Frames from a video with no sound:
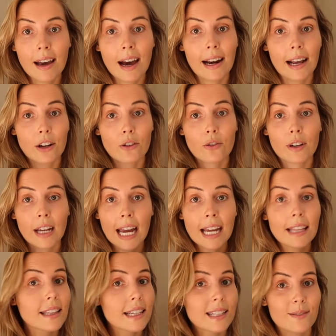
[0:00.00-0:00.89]
And I
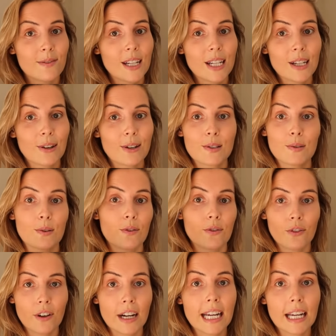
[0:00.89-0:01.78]
create these videos for
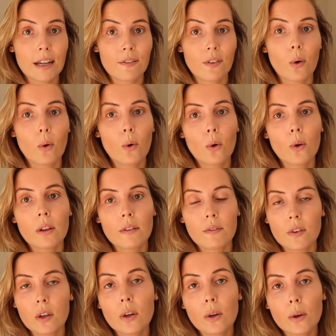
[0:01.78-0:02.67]
free for all
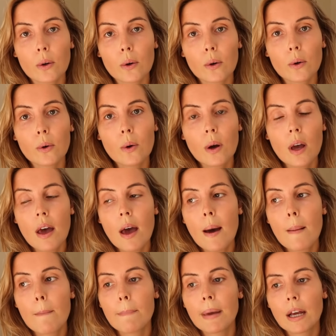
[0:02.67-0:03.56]
of you
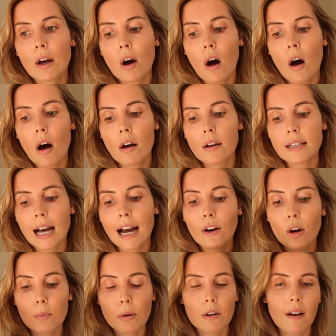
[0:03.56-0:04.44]
because
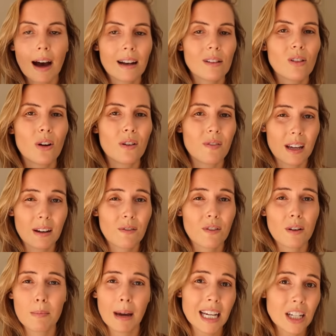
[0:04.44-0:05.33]
I don't provide a lot of
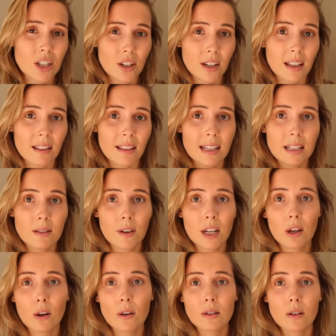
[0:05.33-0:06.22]
information in these
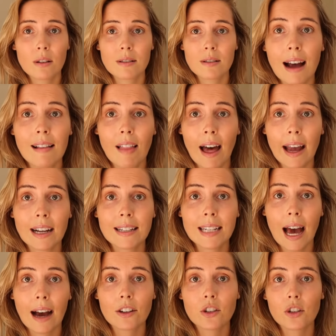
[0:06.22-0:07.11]
videos I like
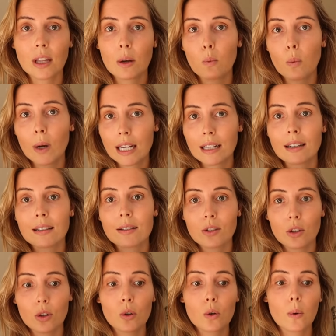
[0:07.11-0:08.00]
to actually
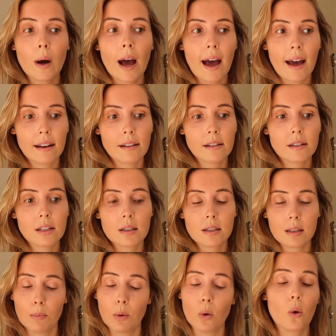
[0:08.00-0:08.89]
witness you and
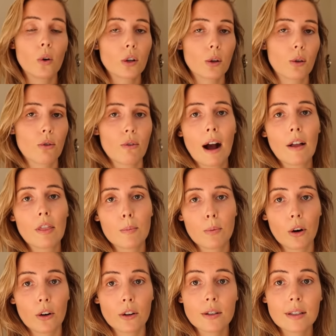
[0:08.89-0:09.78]
support you throughout the
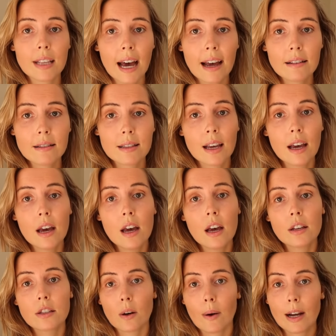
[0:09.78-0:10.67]
process.
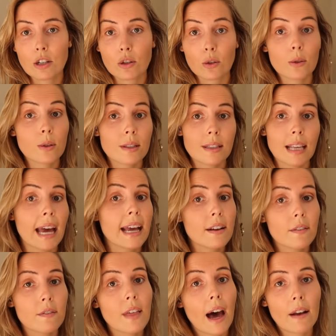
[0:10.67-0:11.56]
So I do
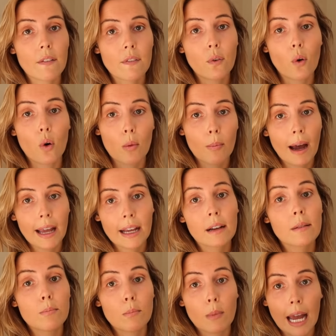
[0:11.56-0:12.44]
save that for my,
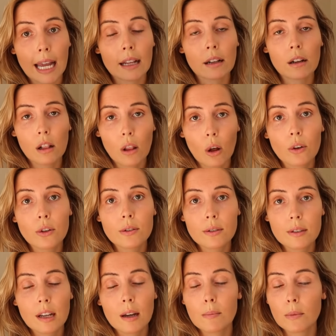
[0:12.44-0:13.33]
my
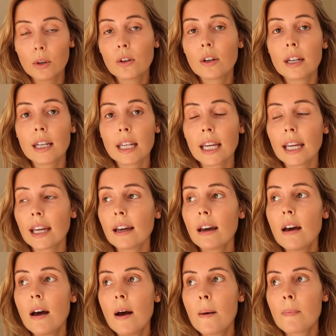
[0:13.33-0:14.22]
enclosed
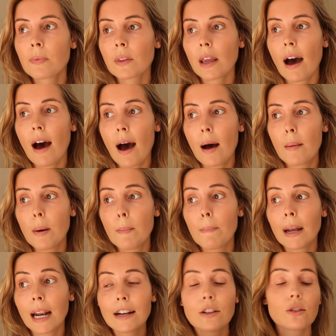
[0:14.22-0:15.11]
community. Um,
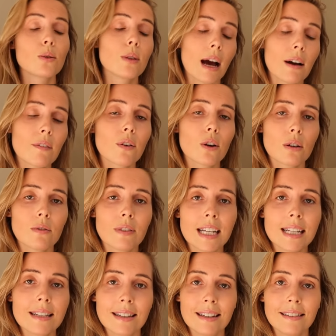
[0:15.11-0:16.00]
but I do that for a
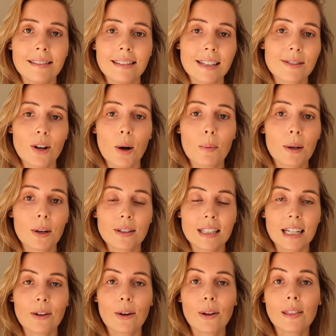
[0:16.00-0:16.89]
reason. It's not
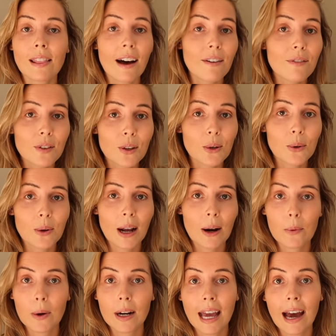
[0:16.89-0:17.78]
because I don't love you and
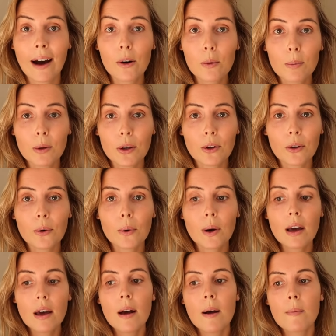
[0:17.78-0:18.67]
I don't want to help
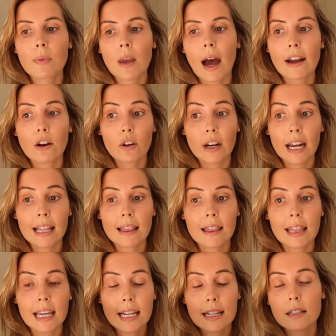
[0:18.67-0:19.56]
you. I
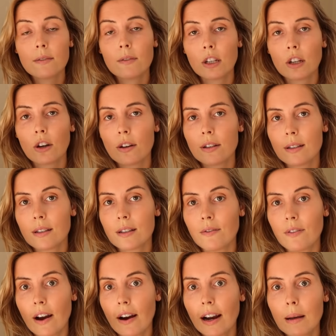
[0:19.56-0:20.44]
create these videos as
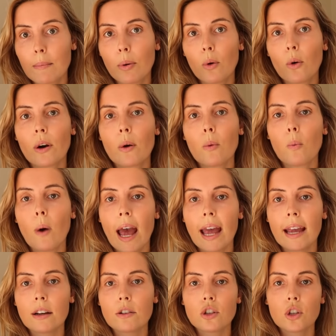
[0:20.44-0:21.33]
a very important
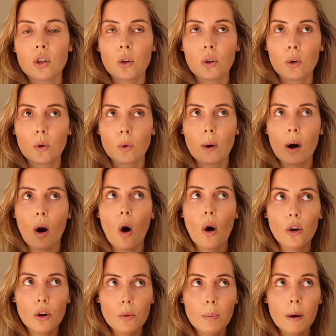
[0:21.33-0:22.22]
way to
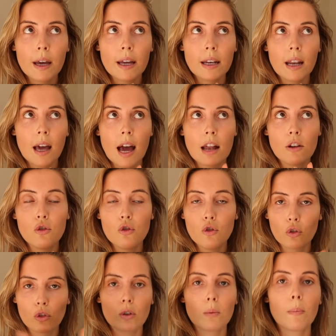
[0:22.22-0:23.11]
open a
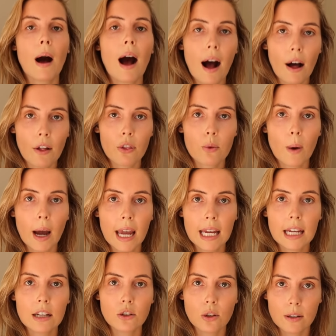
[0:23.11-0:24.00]
neural
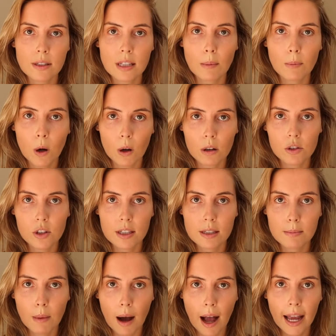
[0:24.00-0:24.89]
pathway in your
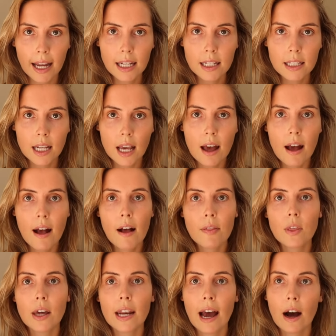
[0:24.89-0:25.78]
subconscious mind
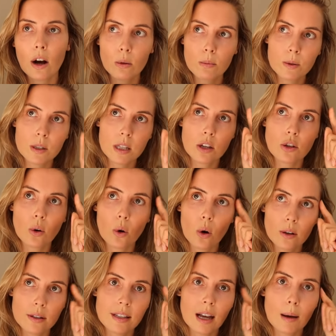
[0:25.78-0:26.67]
that helps
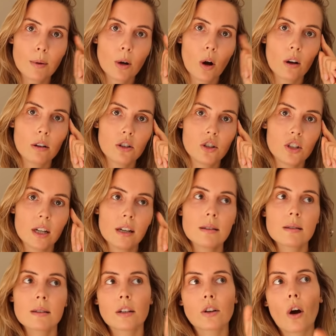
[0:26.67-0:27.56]
your
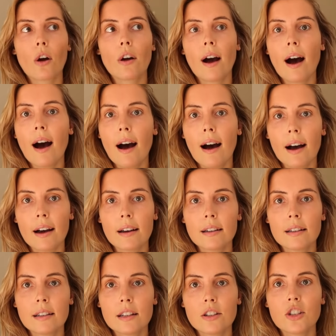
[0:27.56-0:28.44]
subconscious to go,
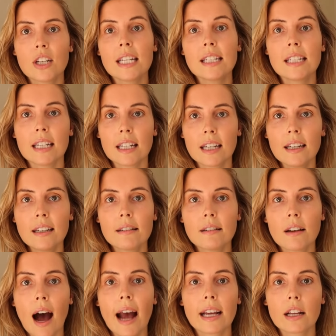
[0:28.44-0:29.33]
ah, she did
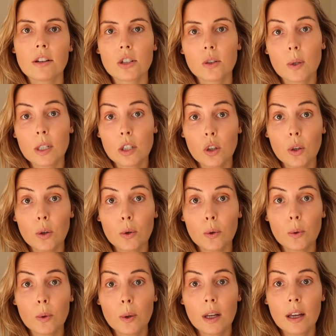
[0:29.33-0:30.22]
it, I can do it
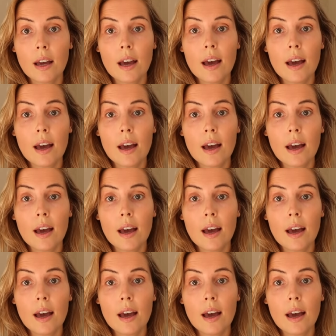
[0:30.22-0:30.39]
too.